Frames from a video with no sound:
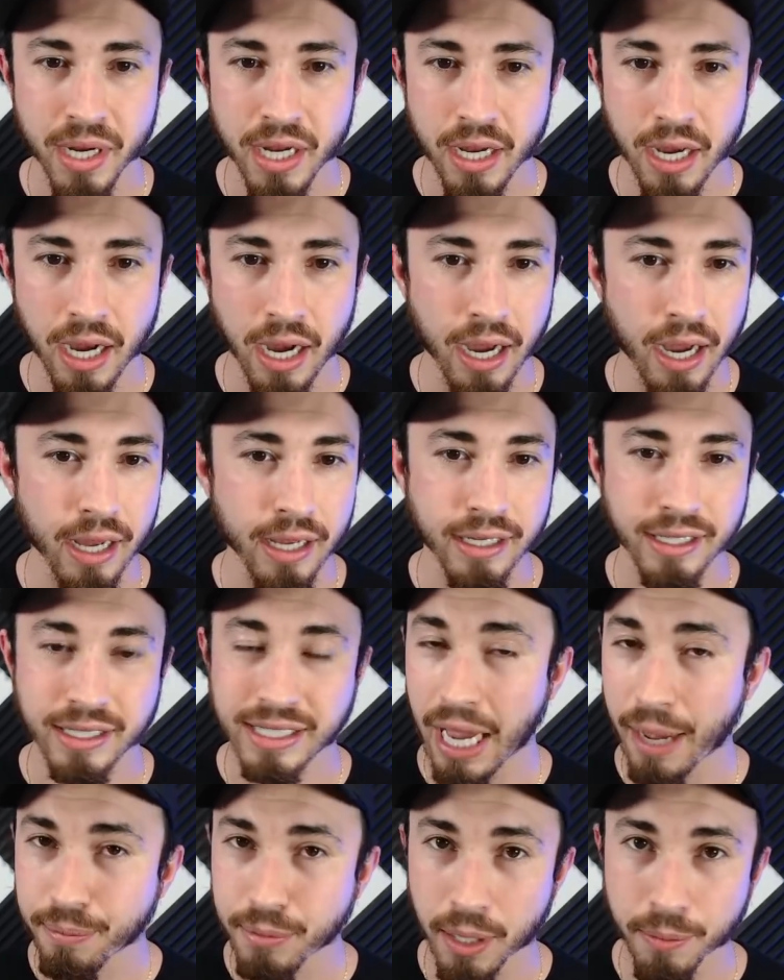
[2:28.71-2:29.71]
Uh,
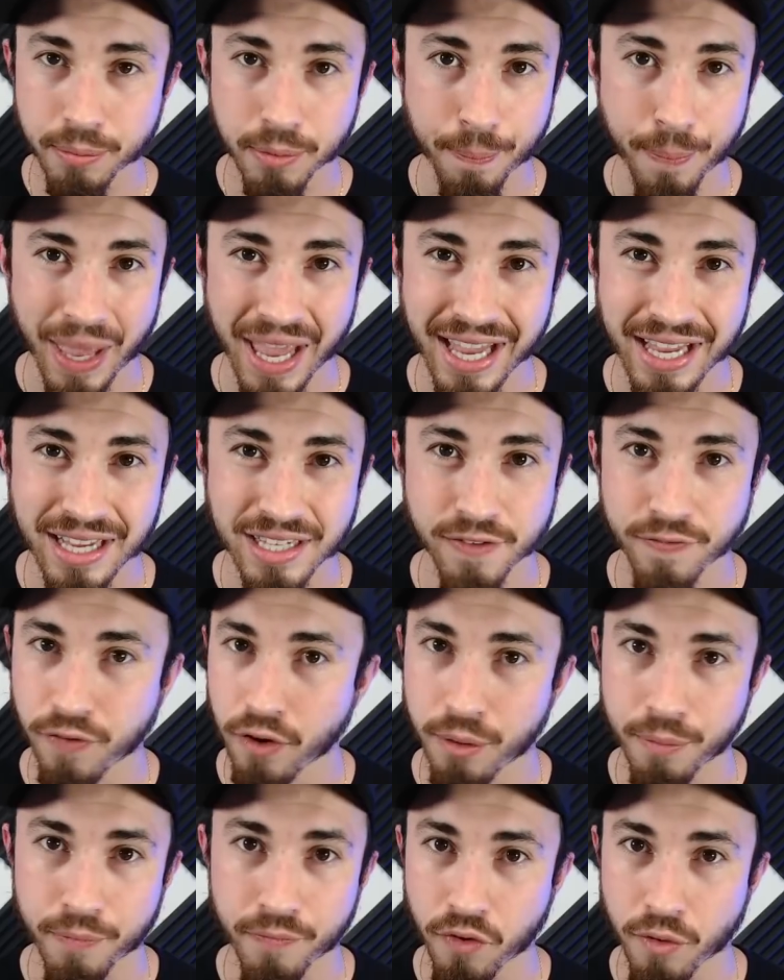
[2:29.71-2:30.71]
kept up the pace
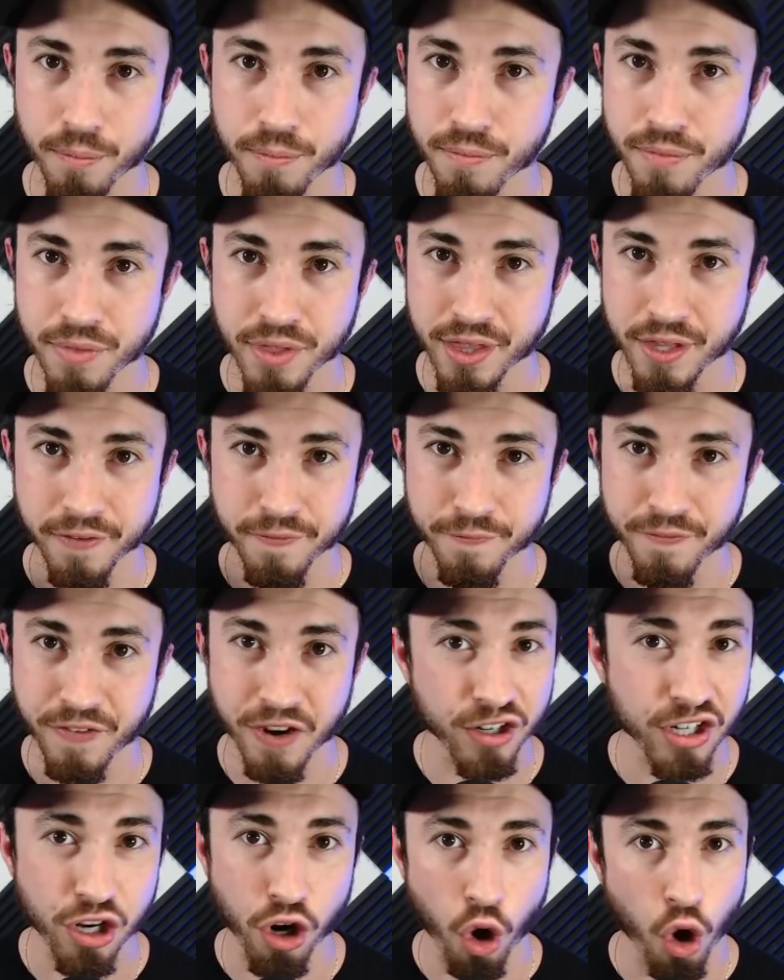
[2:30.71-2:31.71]
from from the
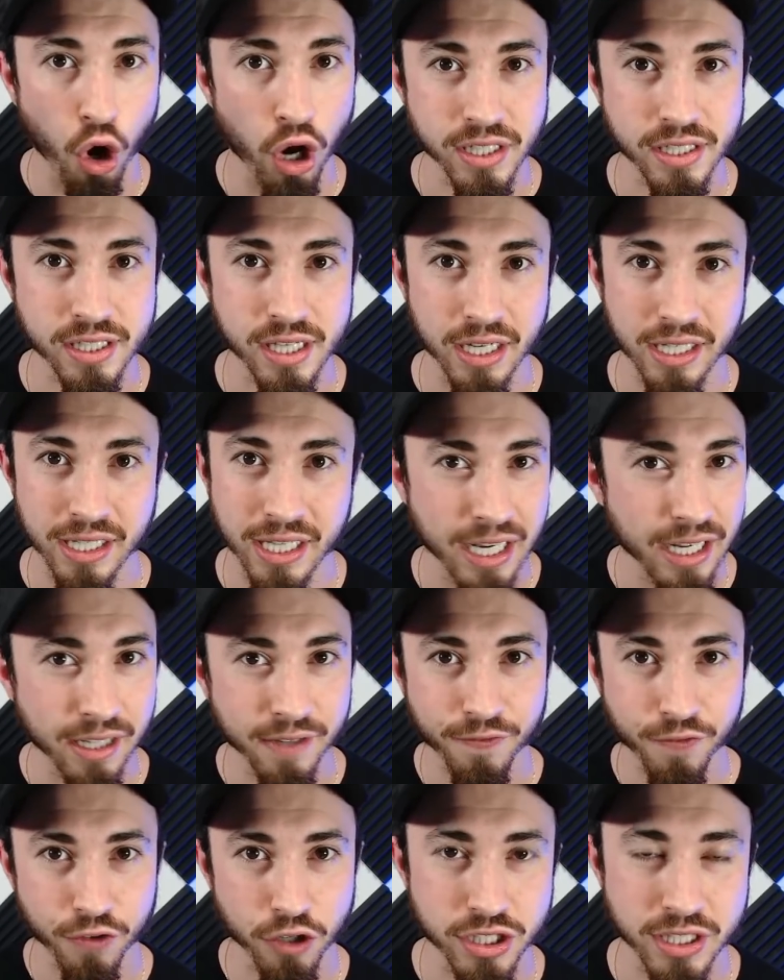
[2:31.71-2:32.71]
very onset, getting a
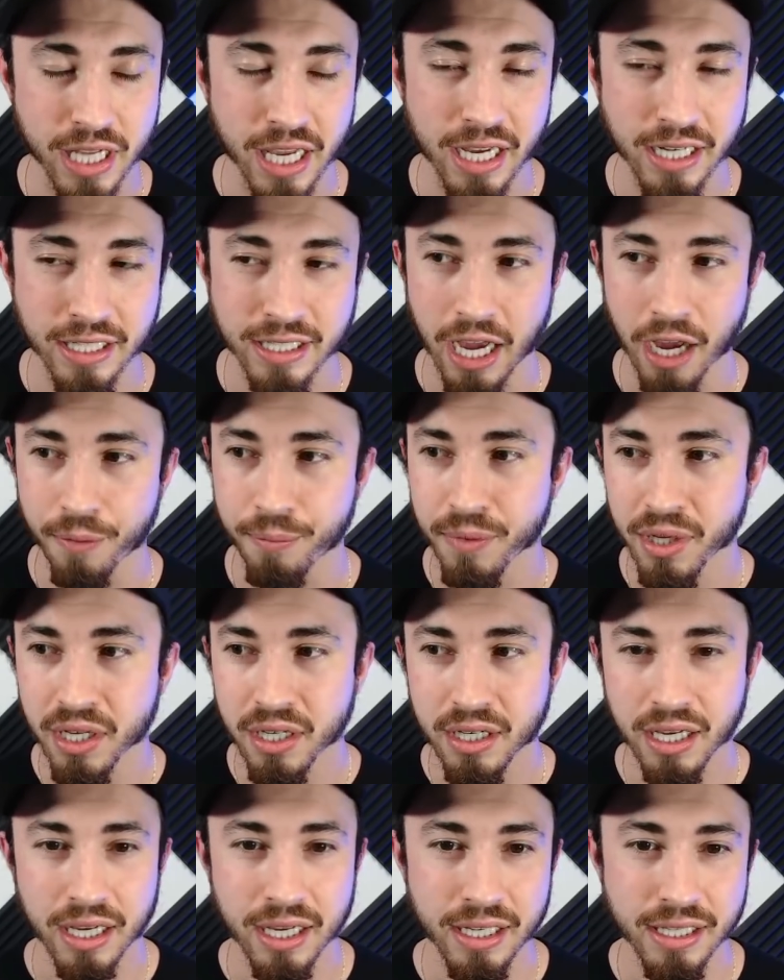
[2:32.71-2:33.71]
first takedown,
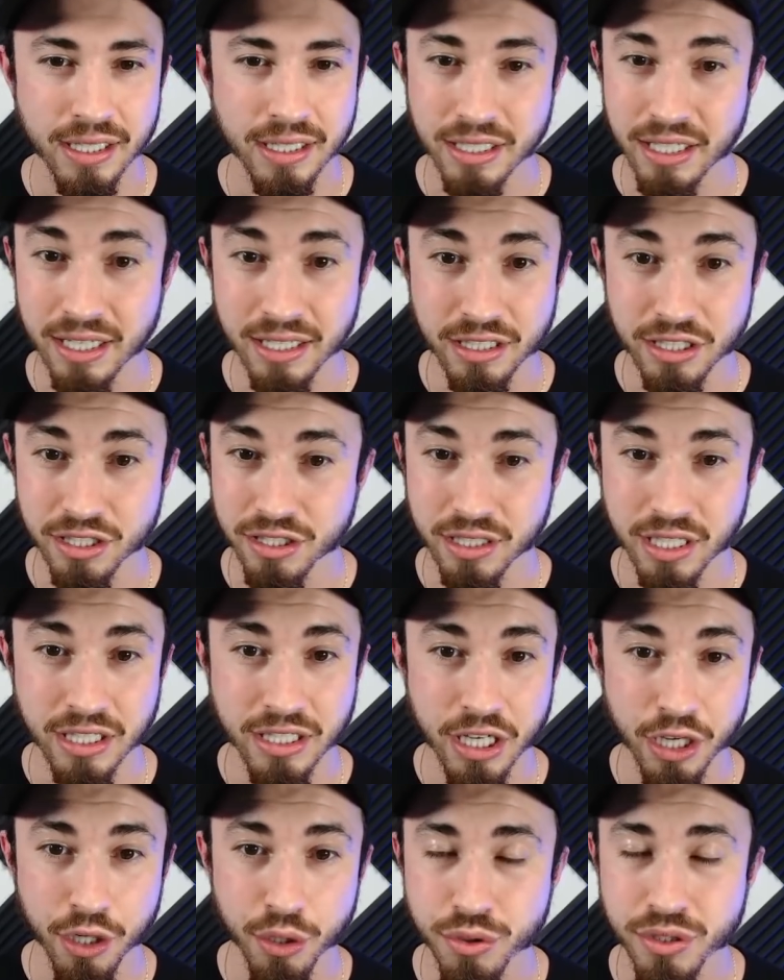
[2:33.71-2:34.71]
and and just
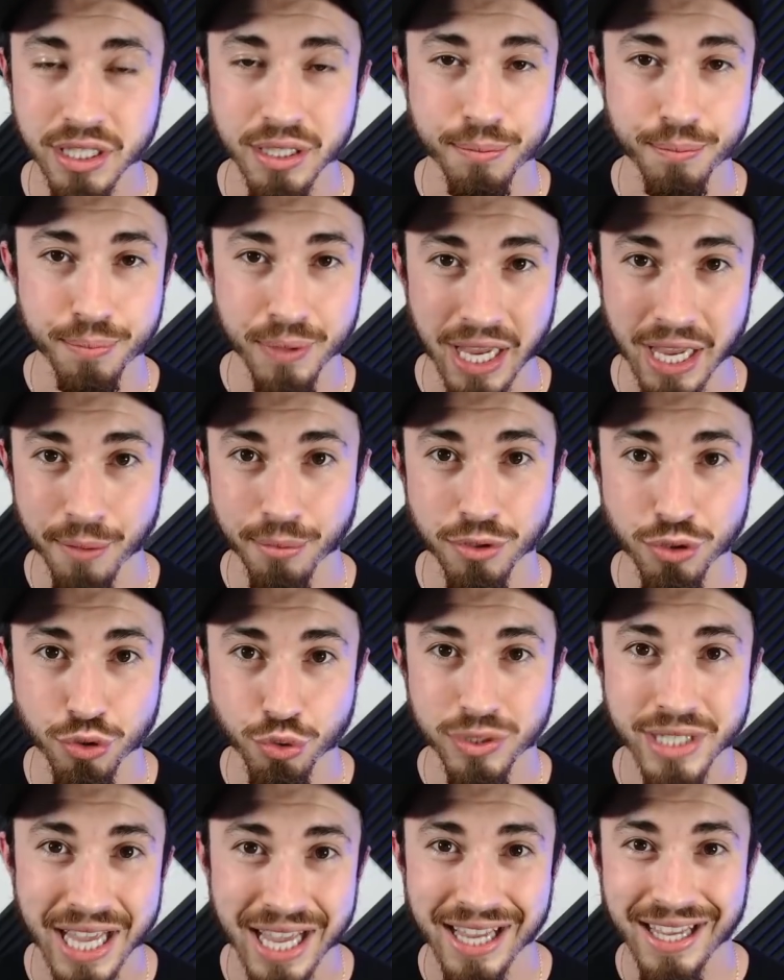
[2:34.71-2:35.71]
continuously being able to
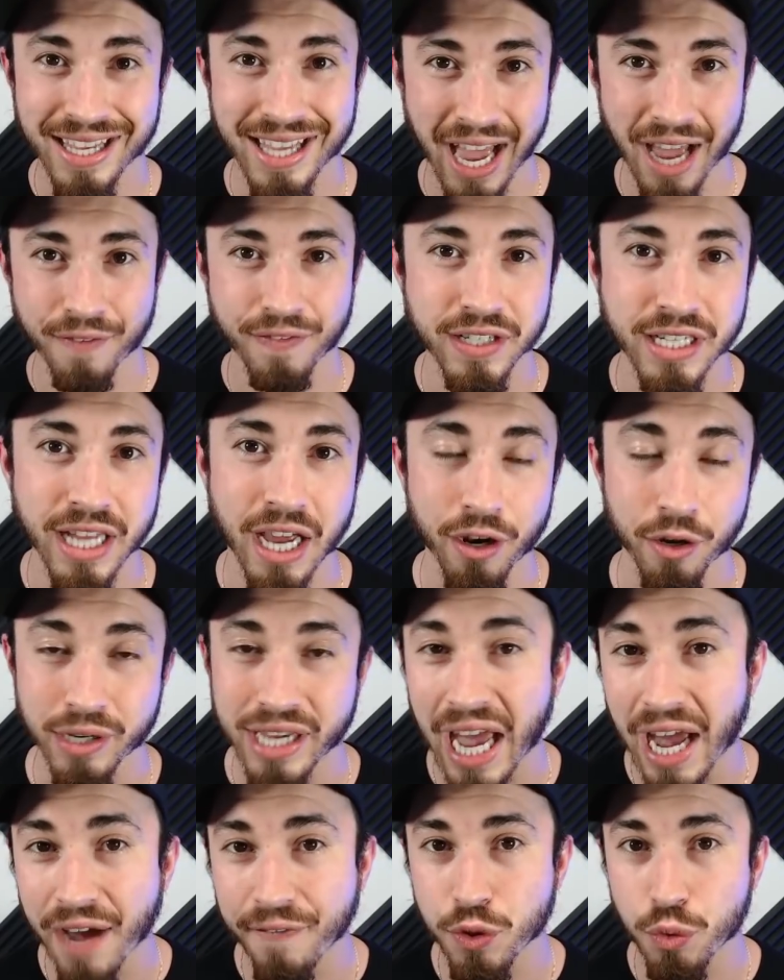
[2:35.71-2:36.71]
take Caffey down. Now
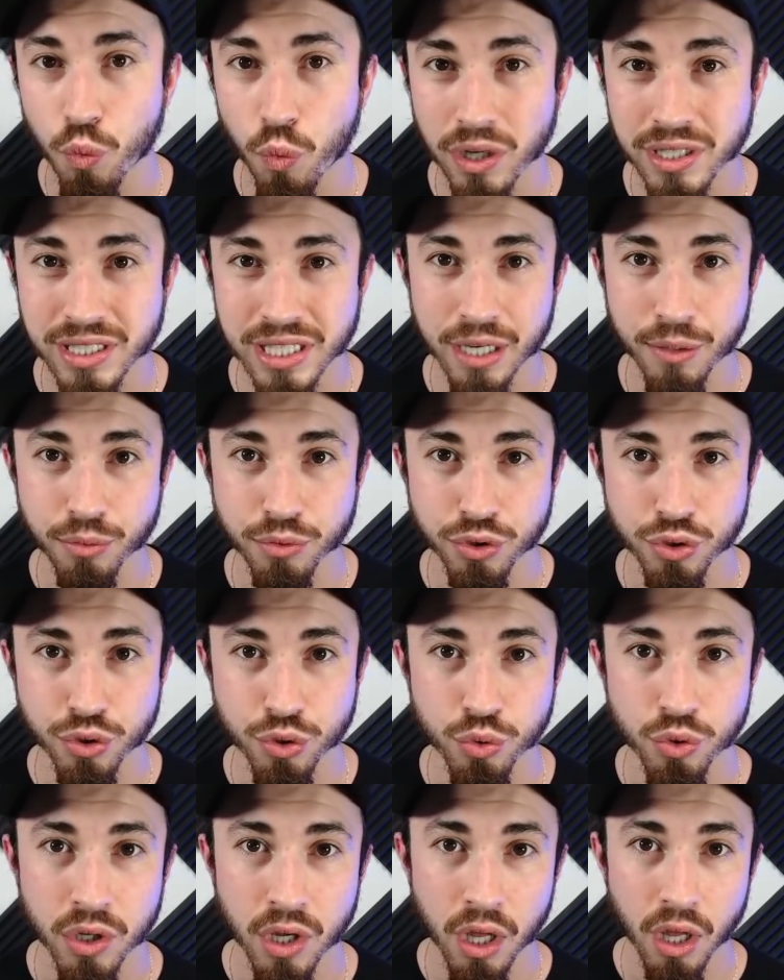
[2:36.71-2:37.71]
Caffey was able
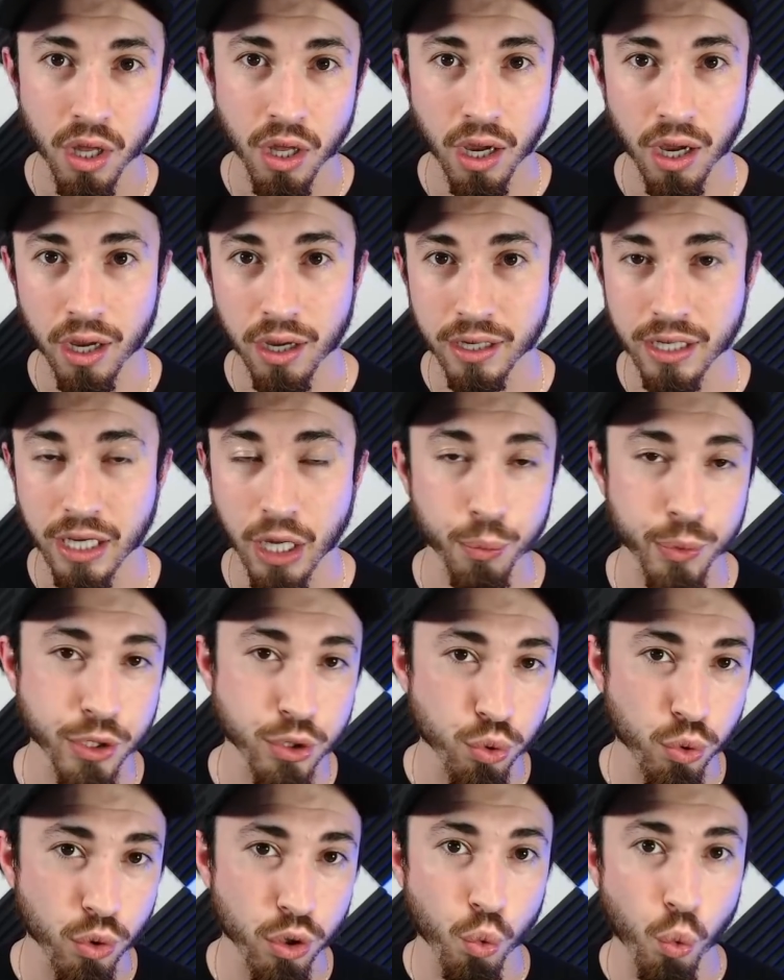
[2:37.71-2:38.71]
to uh, kind of
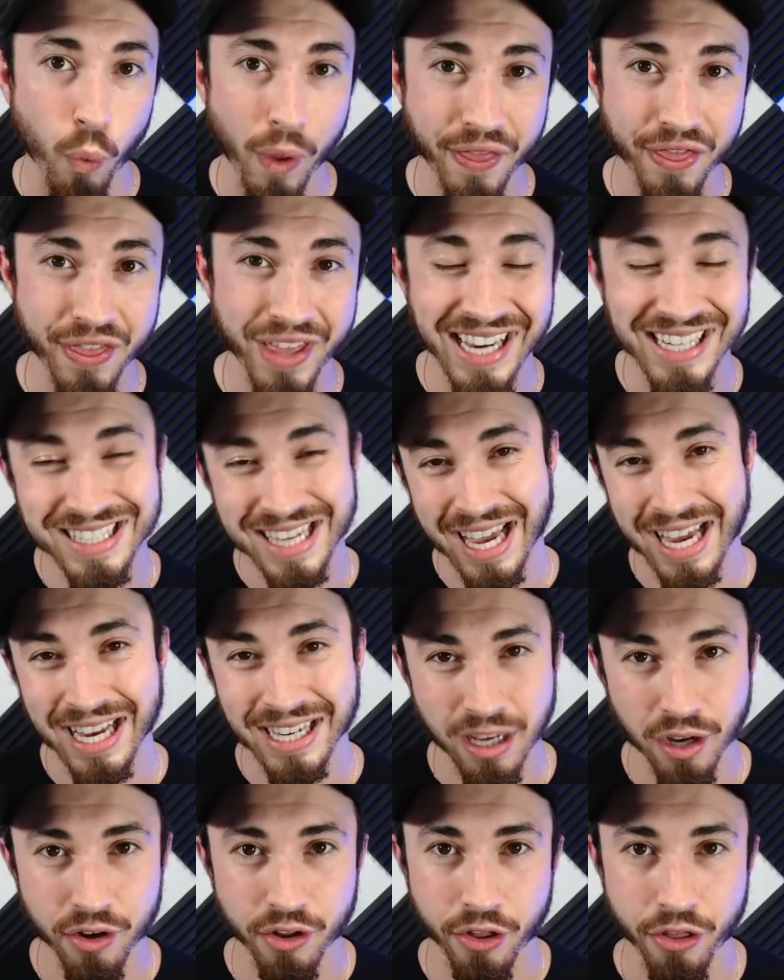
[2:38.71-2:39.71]
retort with a
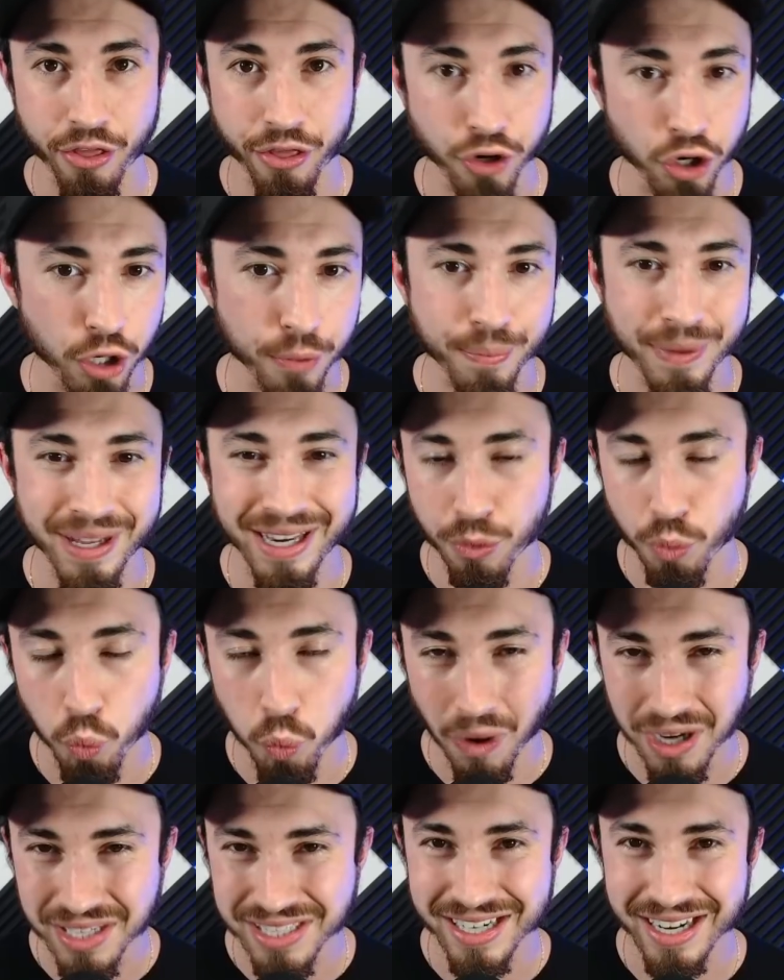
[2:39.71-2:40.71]
takedown in the third, but it
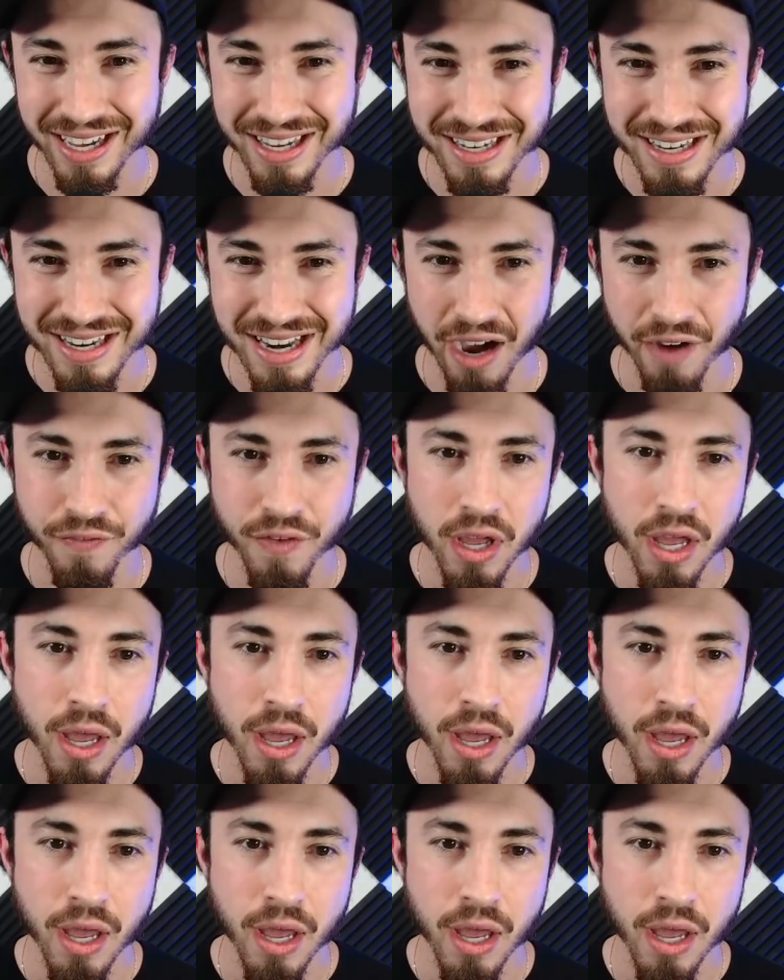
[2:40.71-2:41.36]
wasn't enough.